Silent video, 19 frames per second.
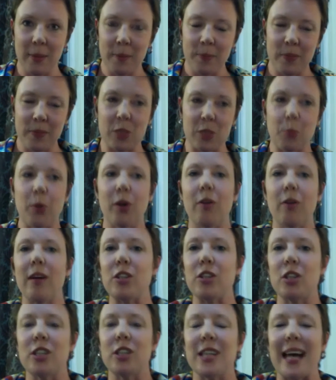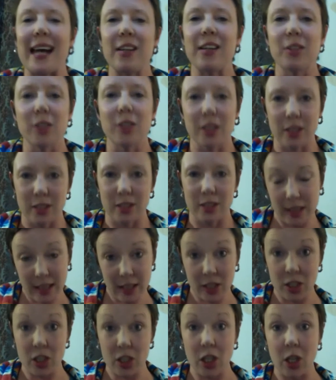progression to adulthood and then
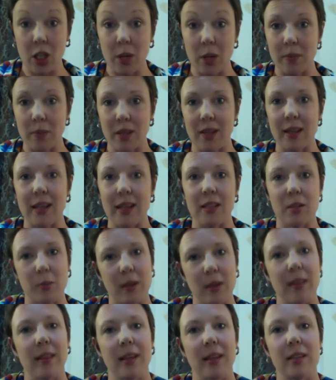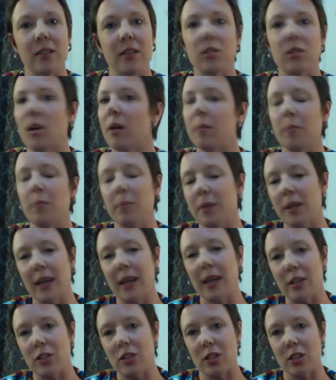assume that that's when things stop. But
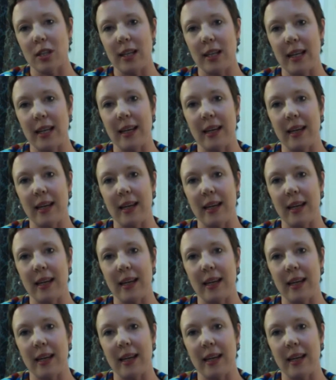actually